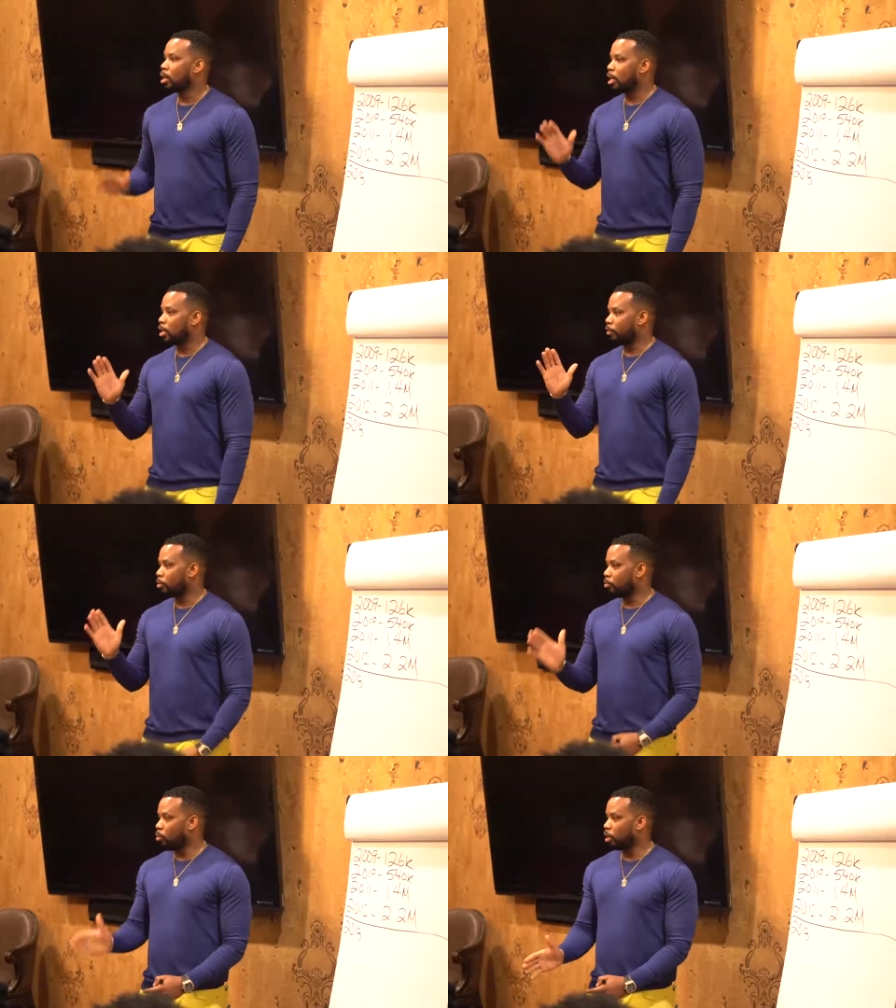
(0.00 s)
And
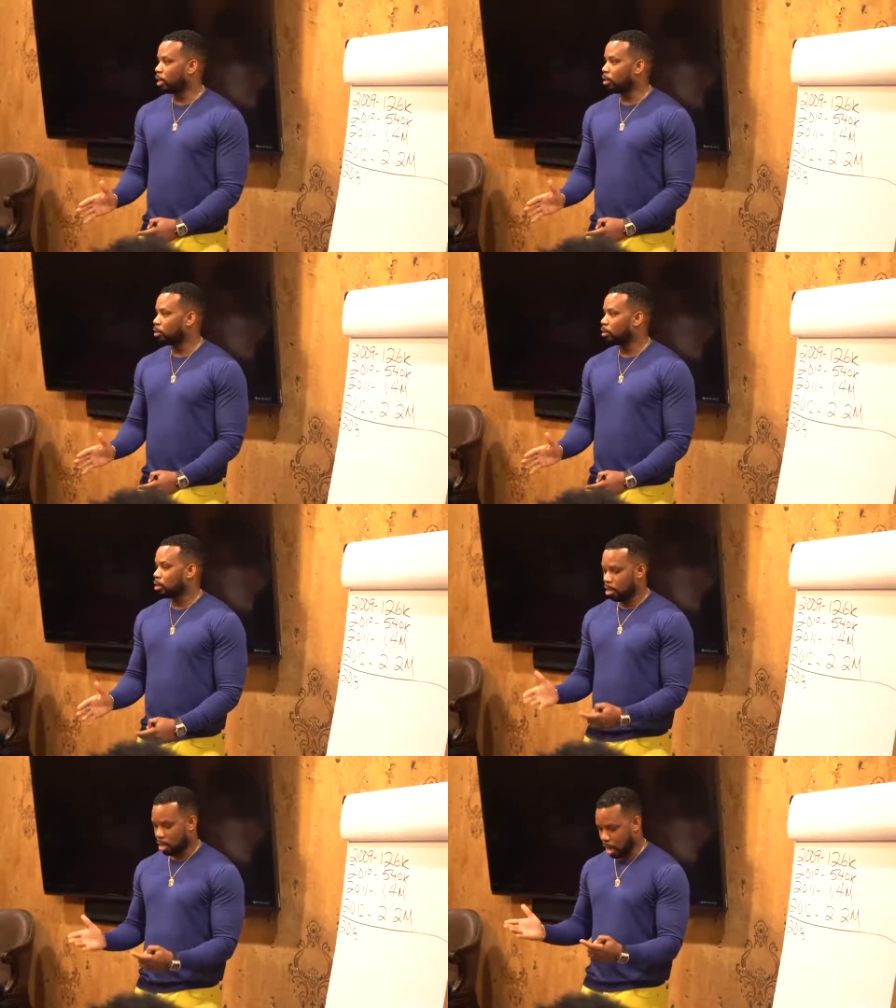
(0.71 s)
every morning,
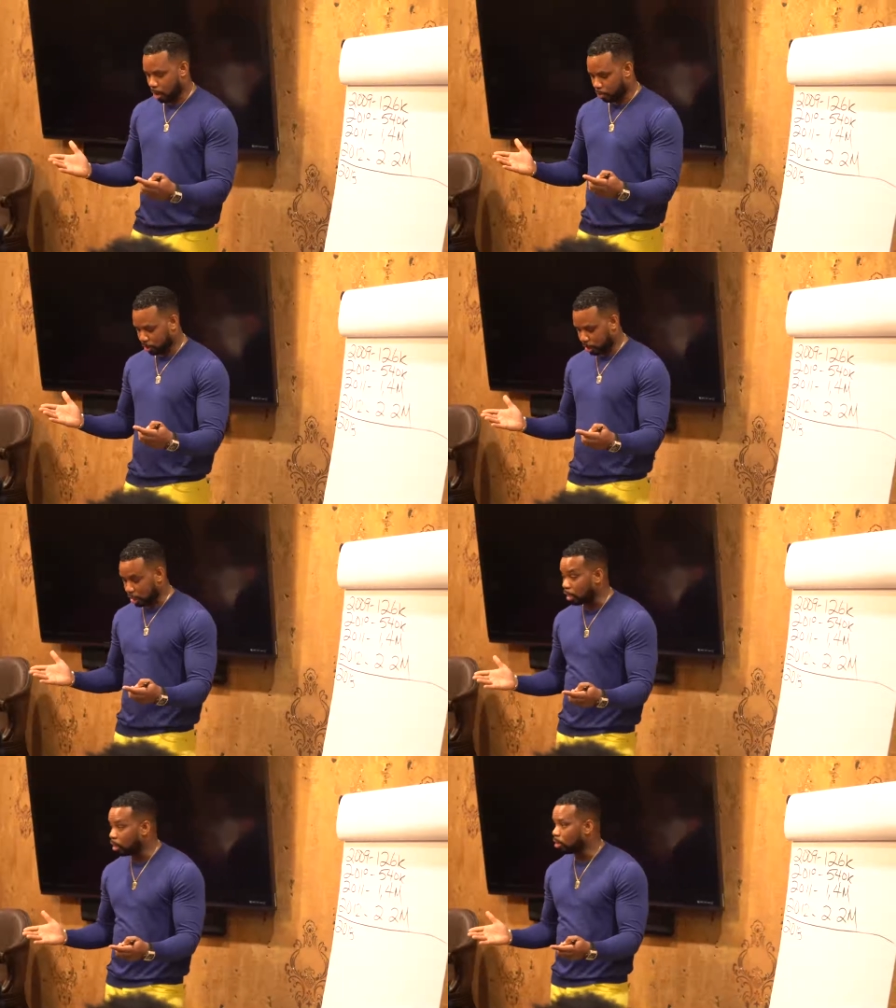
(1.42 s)
I would
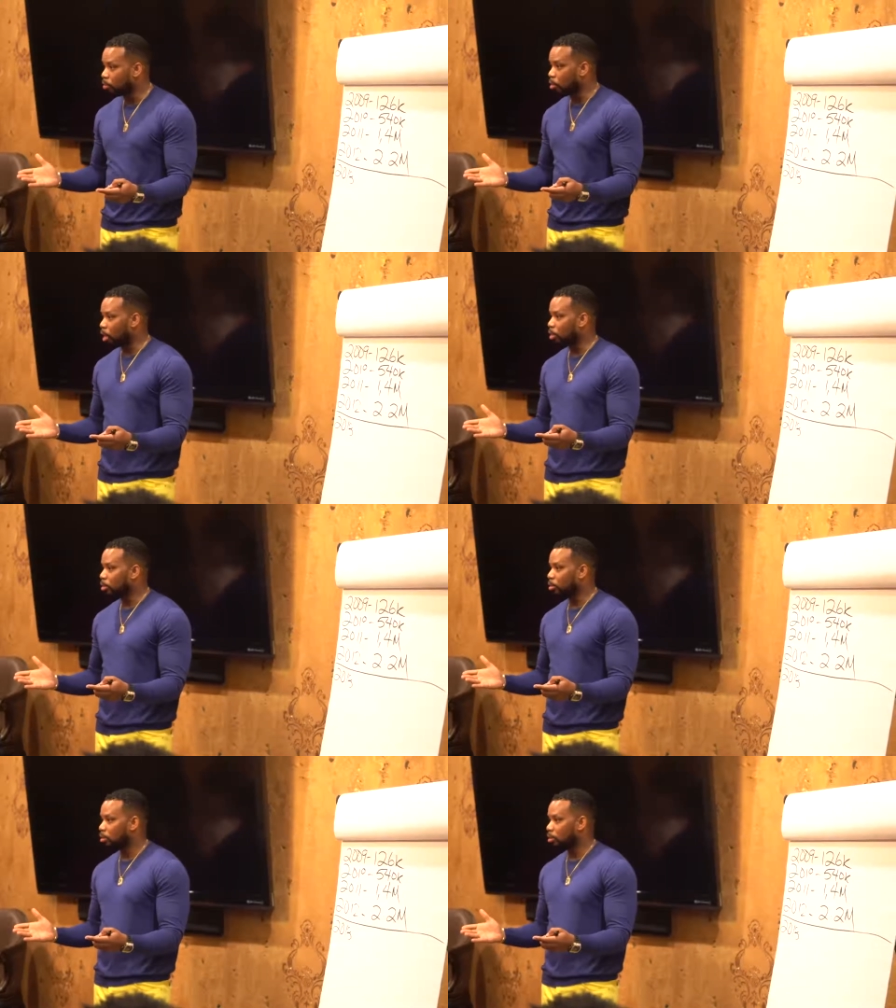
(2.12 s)
see
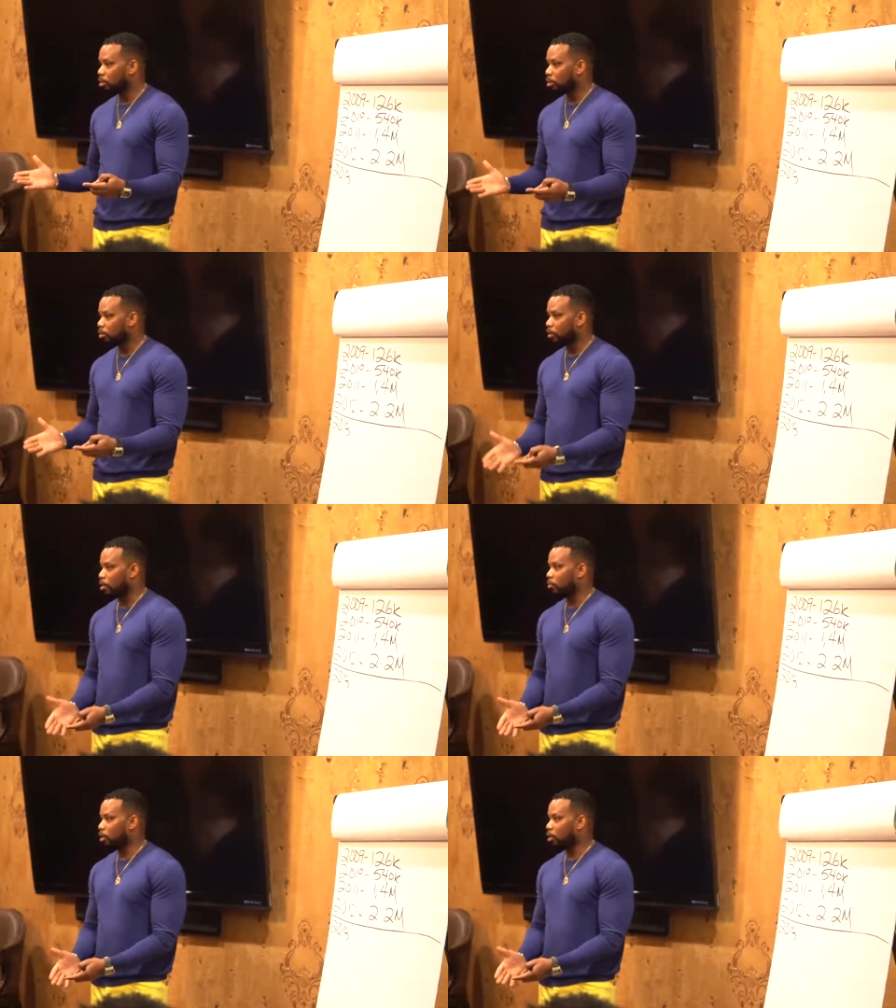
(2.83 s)
what?
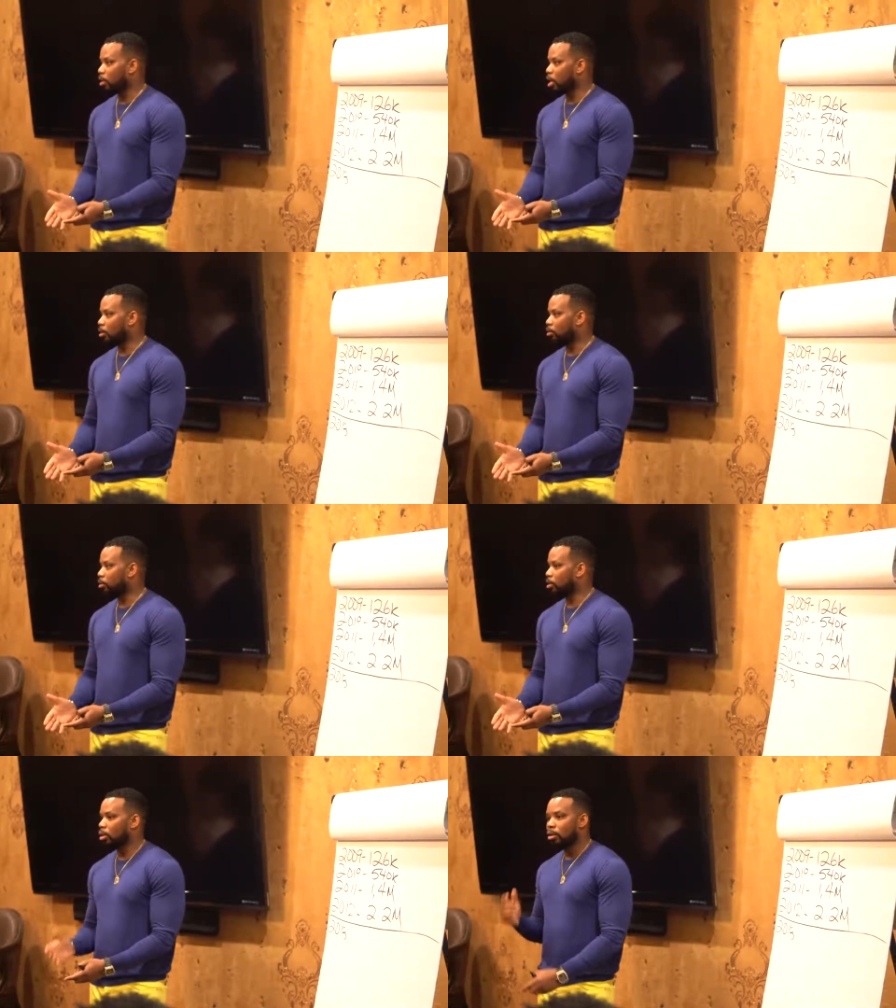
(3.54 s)
$5 million.
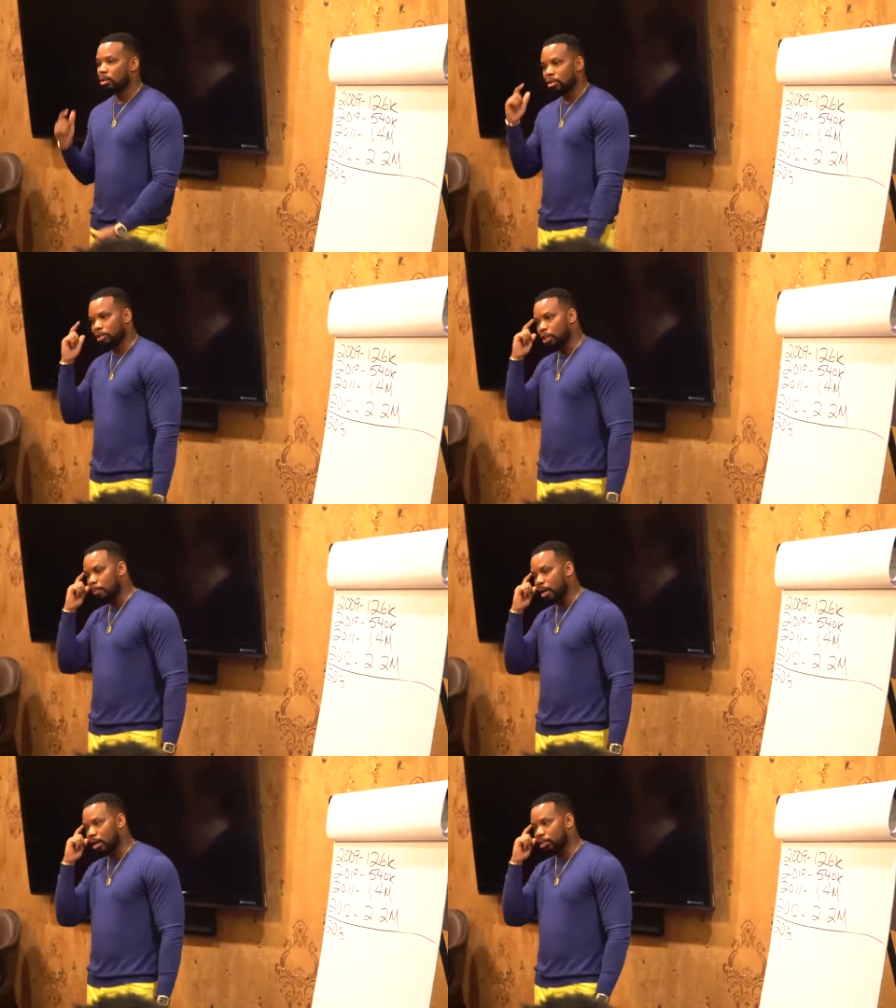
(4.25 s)
Your
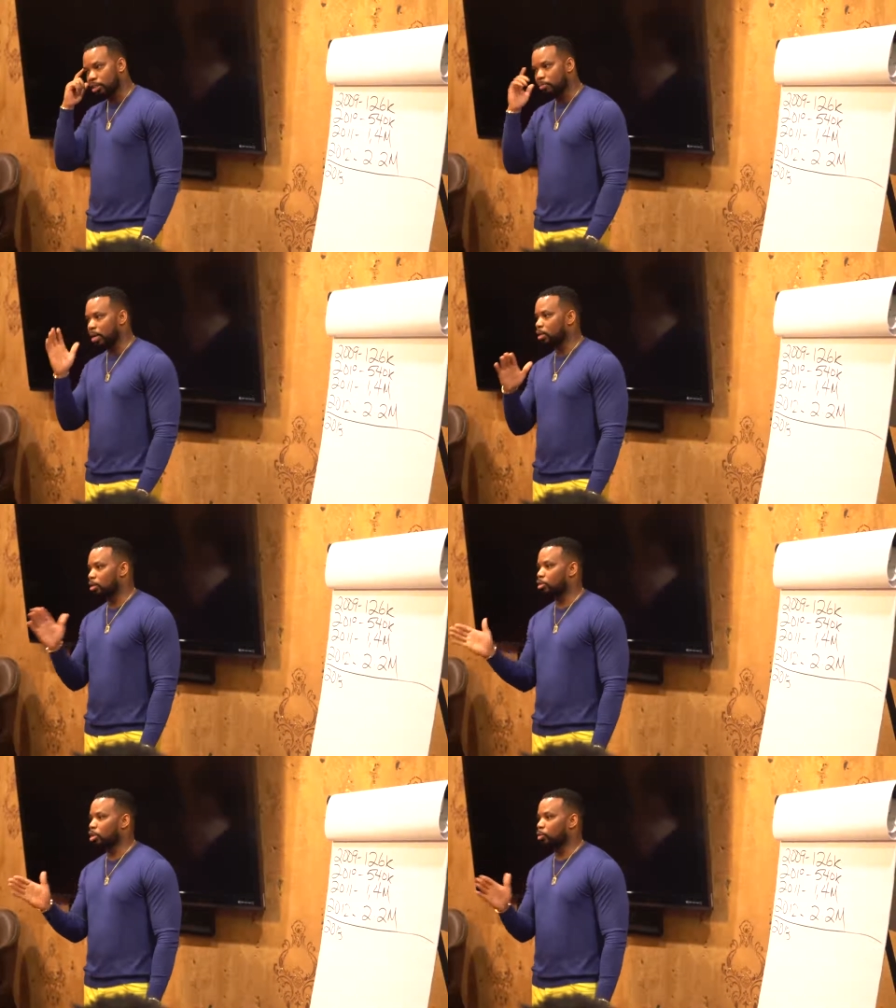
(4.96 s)
subconscious mind
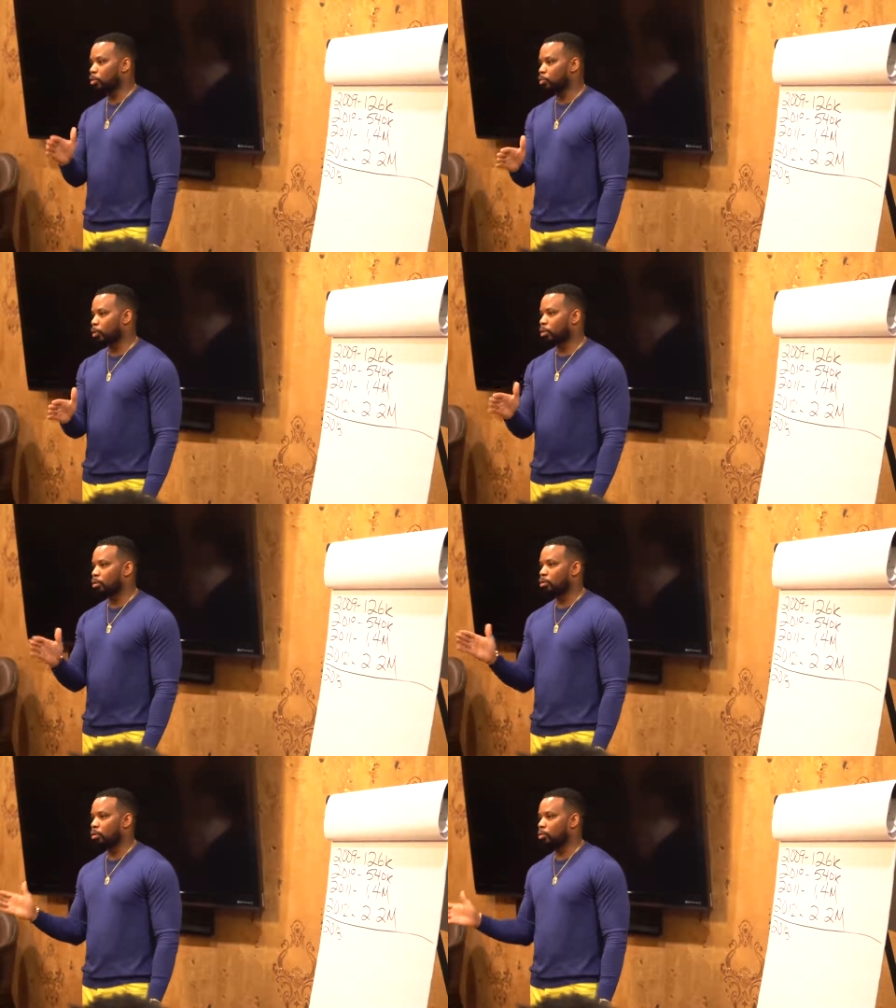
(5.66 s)
doesn't know what's
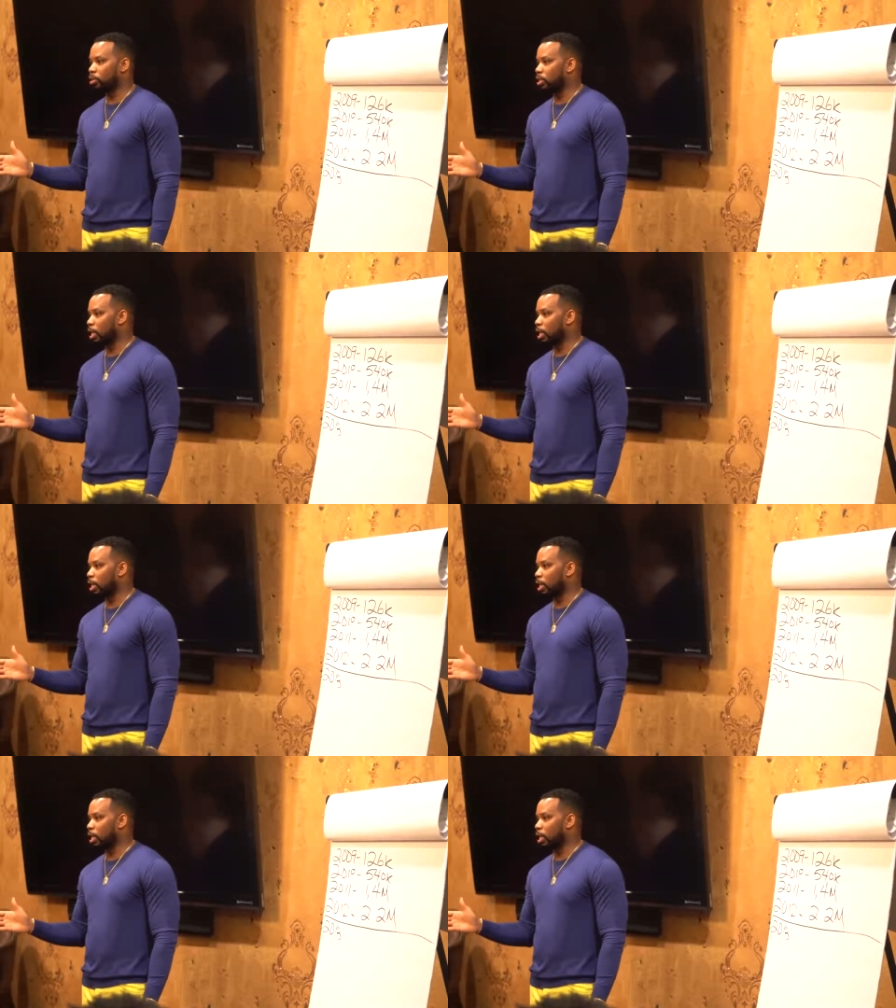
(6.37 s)
real and what's